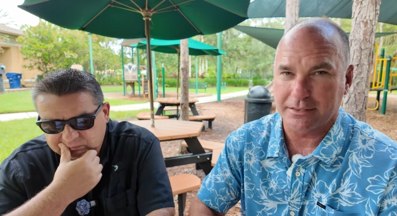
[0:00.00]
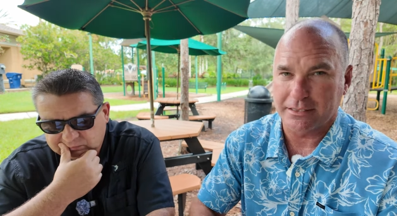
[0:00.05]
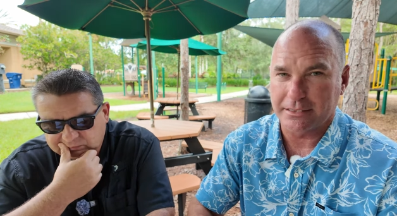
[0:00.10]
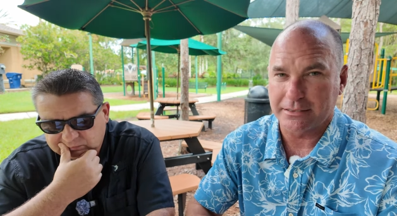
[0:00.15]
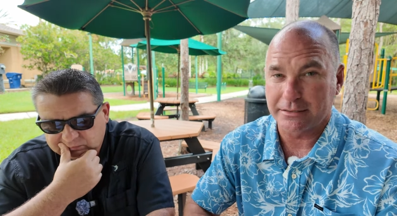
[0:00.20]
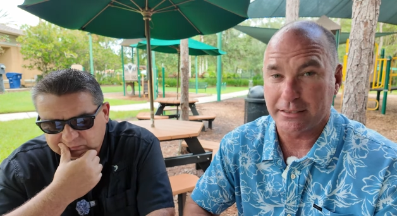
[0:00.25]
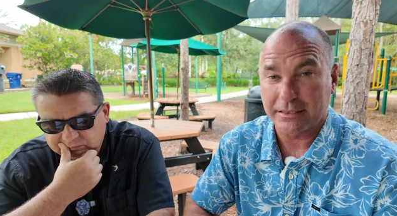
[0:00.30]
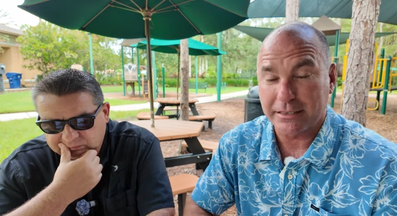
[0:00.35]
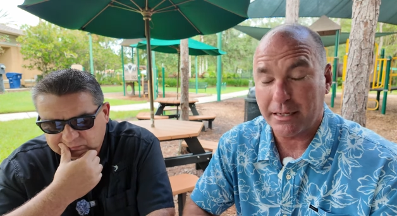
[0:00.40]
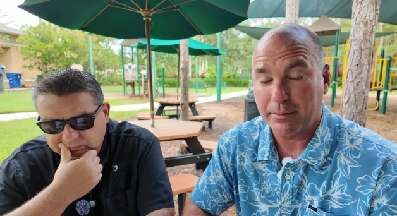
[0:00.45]
Speaker 1: and
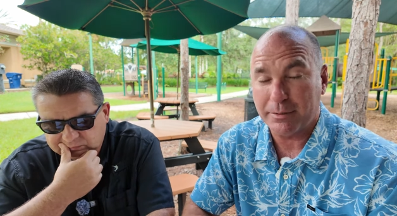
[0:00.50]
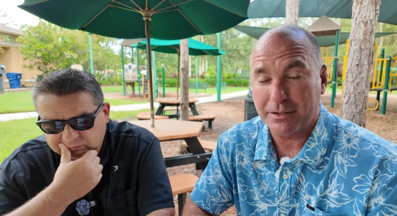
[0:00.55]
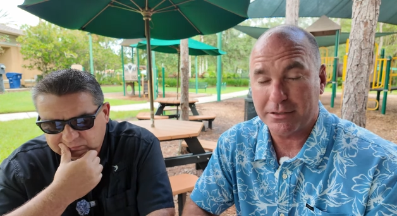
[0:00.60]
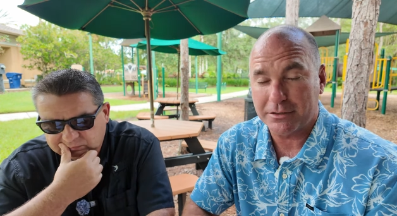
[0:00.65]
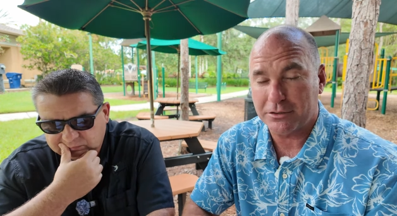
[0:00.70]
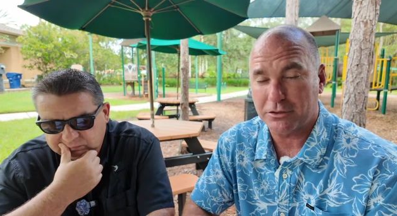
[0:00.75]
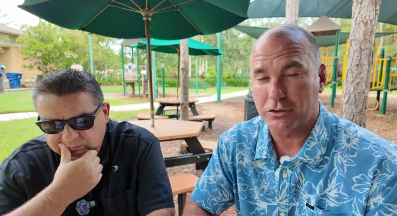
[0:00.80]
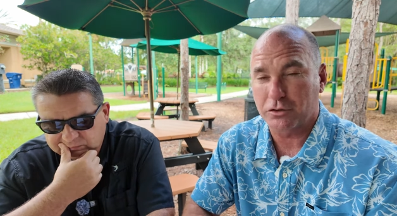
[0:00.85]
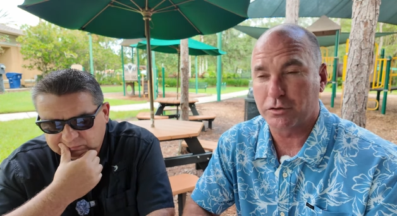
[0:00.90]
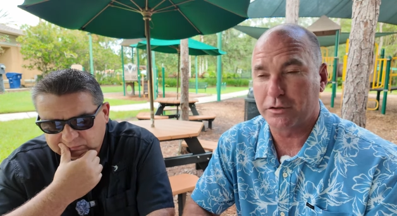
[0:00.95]
things like that,
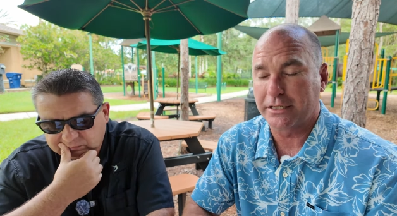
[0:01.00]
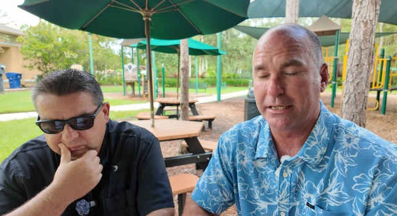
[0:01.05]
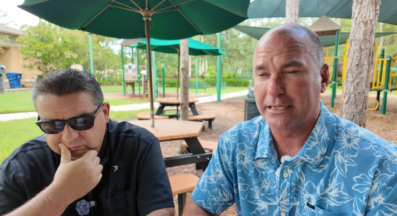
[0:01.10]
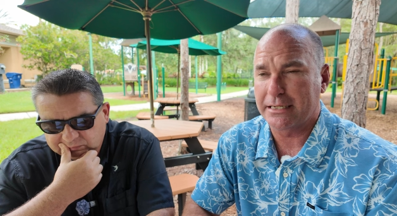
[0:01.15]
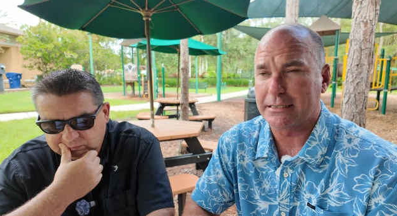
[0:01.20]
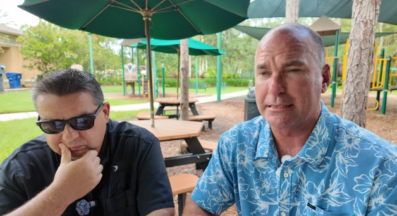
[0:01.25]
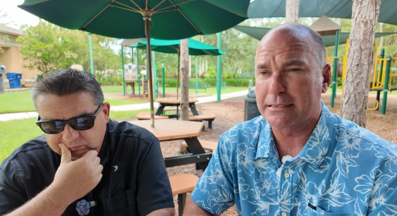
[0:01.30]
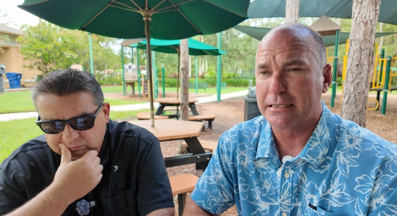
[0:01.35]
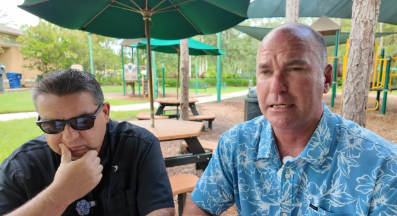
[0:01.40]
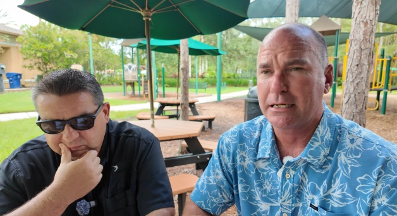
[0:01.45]
because it truly
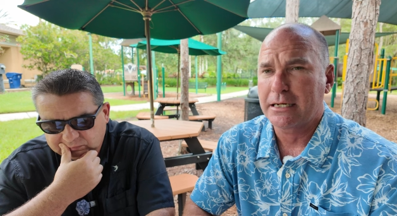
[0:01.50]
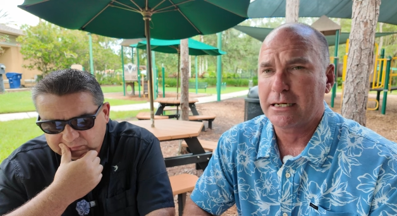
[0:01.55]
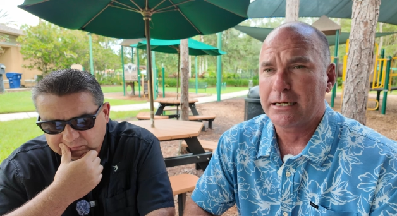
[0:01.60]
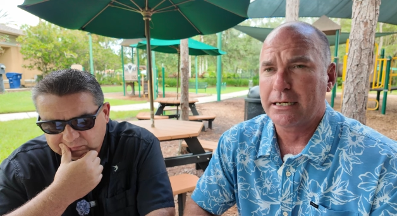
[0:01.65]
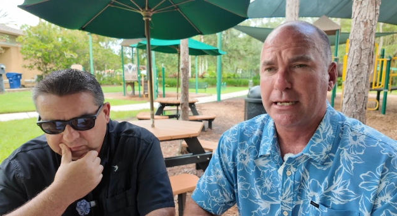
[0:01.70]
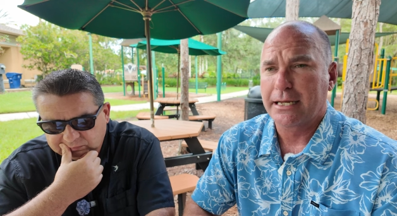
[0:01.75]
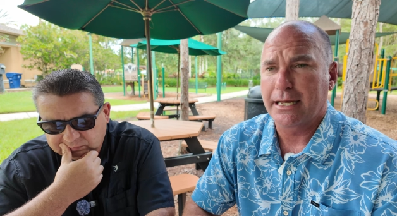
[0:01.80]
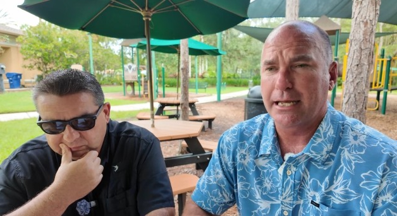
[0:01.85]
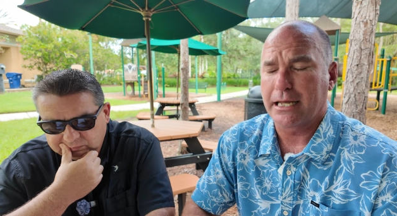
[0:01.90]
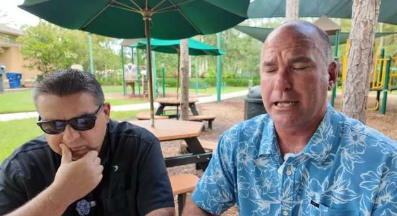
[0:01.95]
is.
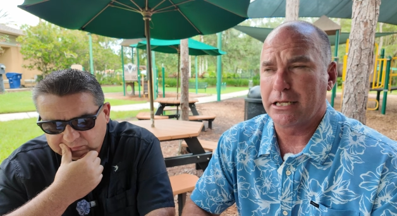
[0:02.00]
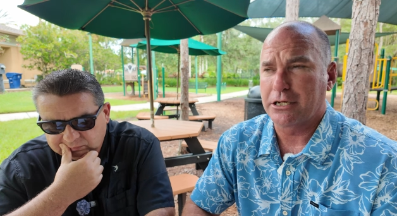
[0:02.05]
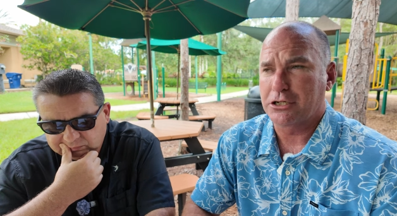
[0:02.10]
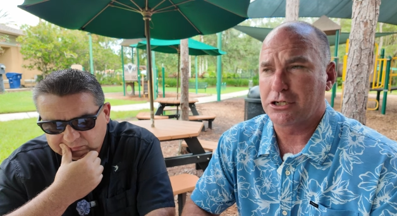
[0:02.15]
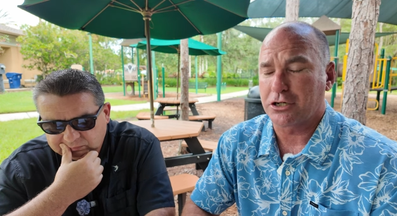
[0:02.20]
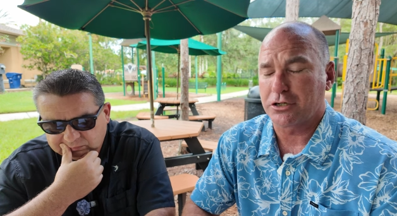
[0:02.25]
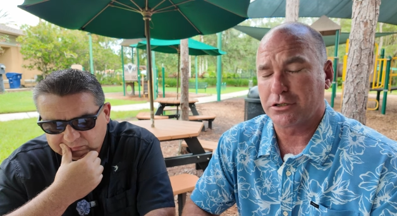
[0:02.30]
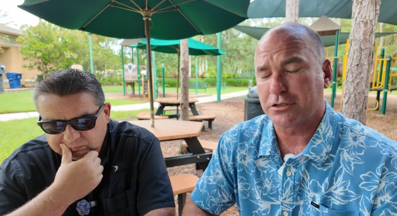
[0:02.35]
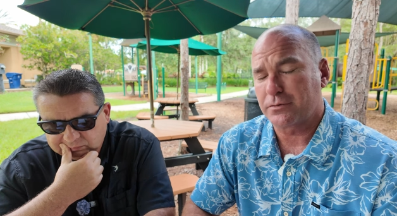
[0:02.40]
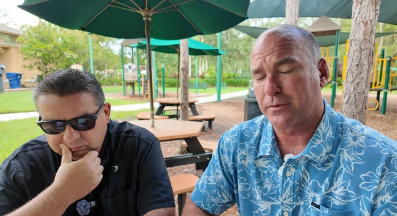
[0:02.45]

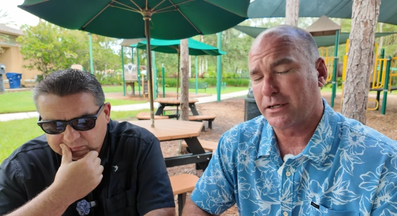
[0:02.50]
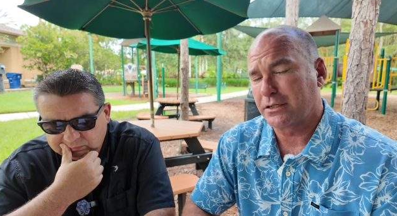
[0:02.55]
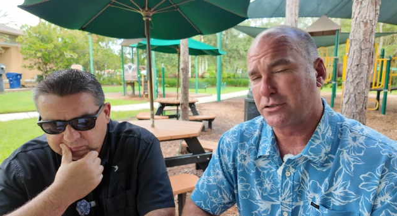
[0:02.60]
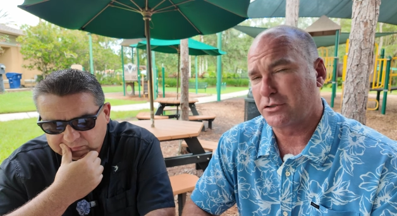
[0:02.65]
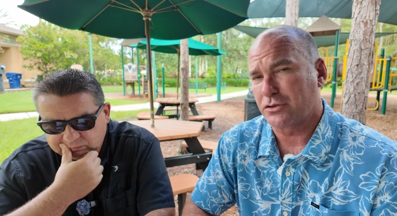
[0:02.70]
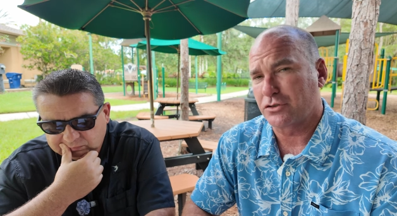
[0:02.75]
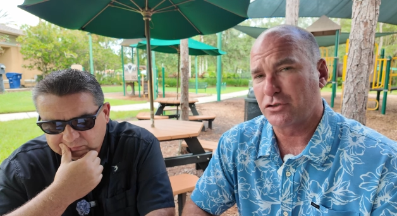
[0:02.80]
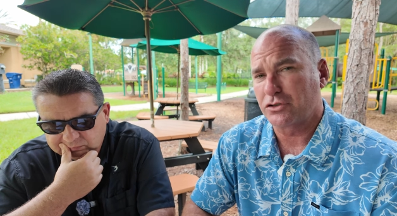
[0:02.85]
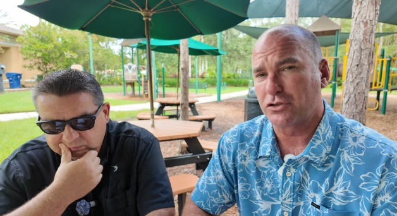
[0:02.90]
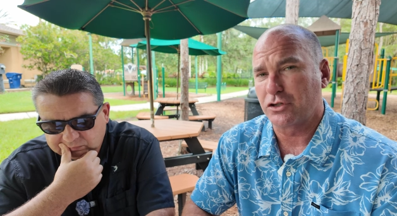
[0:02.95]
Insurance
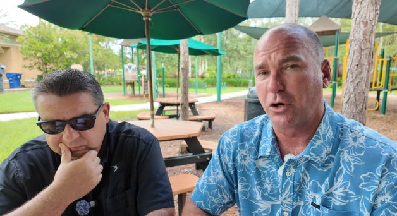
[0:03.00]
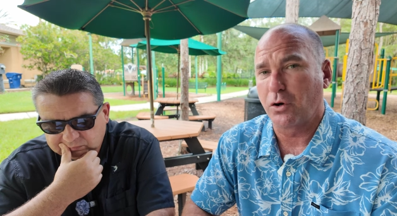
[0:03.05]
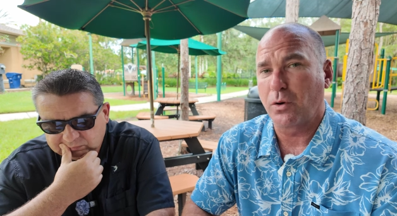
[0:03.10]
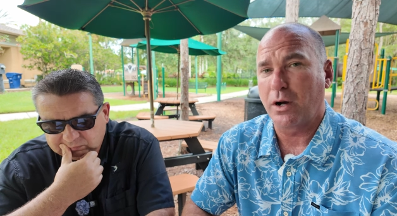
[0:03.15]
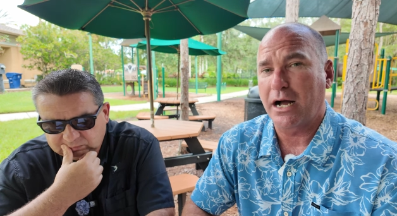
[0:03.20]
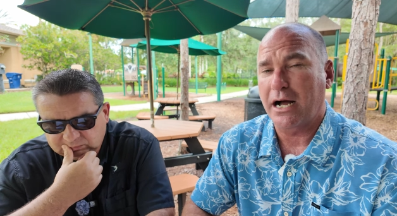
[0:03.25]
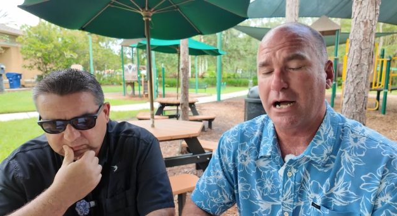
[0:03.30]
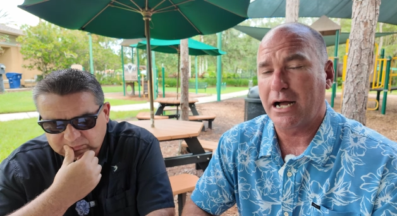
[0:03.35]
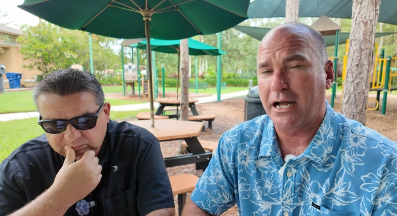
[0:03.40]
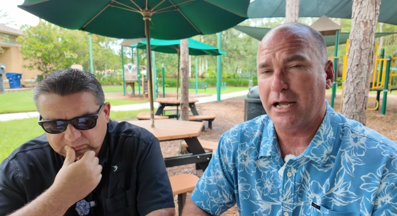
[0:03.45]
rates are so
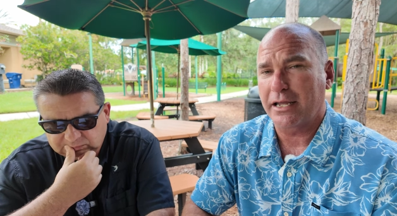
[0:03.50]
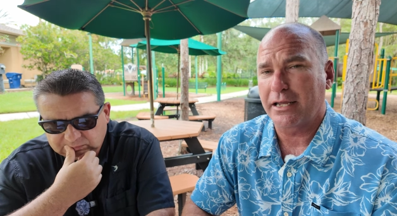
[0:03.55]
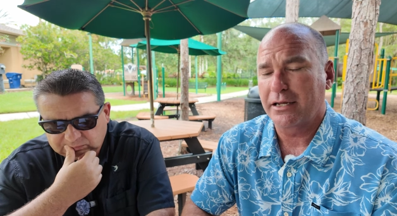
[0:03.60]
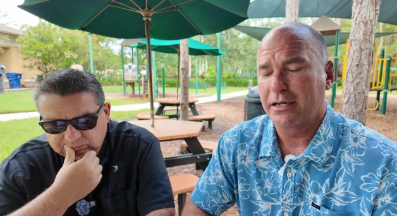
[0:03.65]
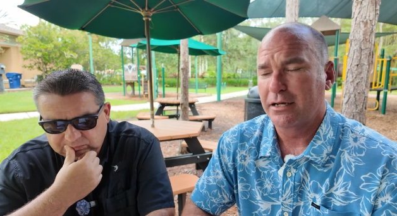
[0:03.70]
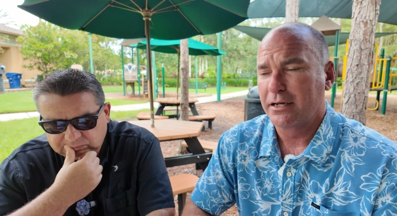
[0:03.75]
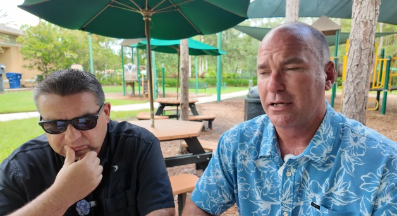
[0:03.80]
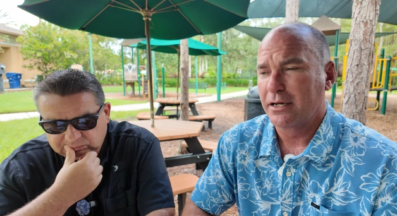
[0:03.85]
high.